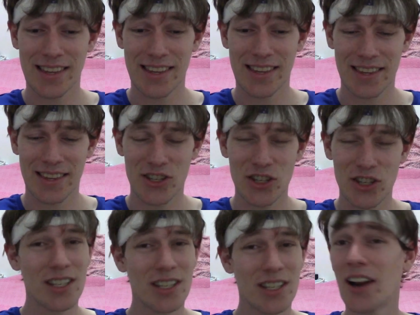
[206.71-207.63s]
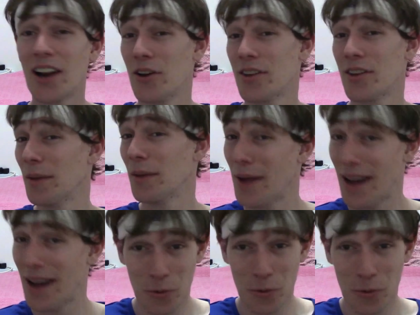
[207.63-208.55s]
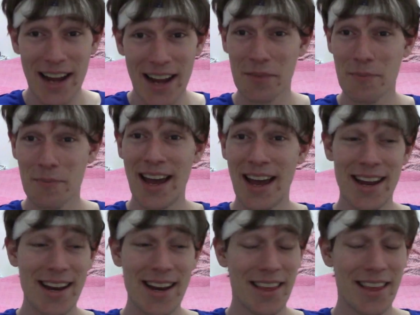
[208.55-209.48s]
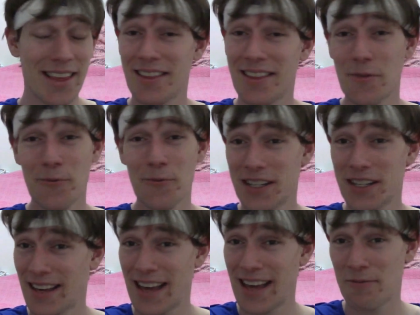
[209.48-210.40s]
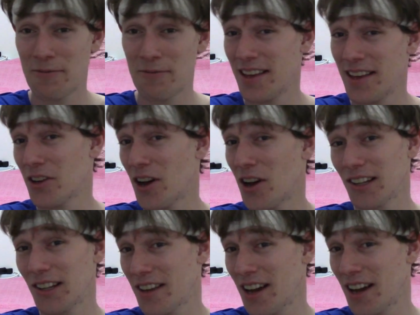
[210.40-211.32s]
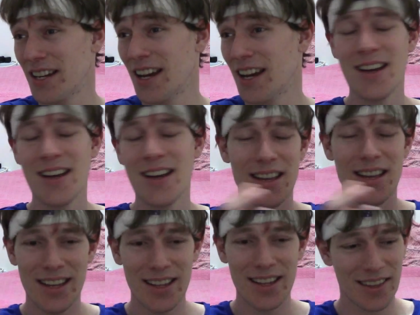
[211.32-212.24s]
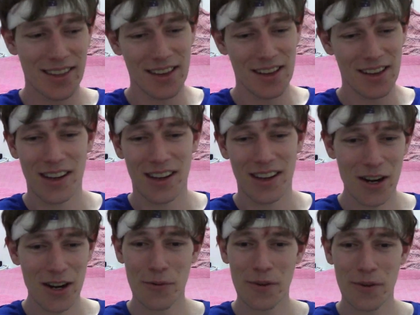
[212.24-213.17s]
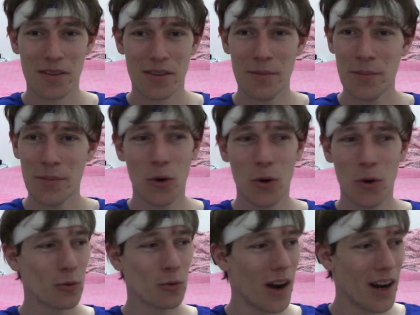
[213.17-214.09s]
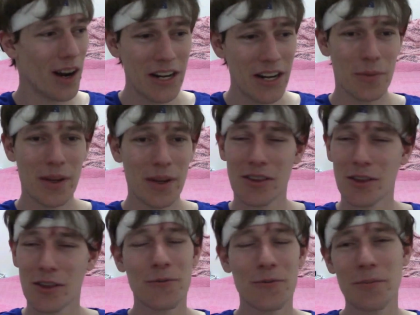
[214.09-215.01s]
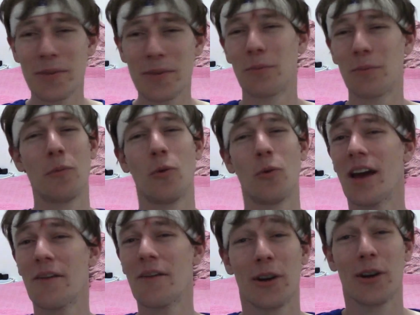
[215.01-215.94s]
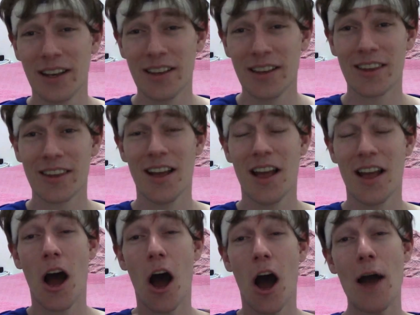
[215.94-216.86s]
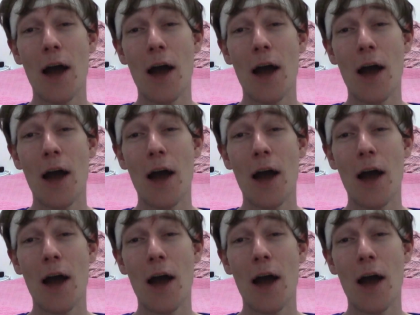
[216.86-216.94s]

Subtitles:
it's just, I don't know, something about the way it's made is different to the cafe style lasagna. It's, I don't know if it's a bit more runny or a bit soft, but whatever it is,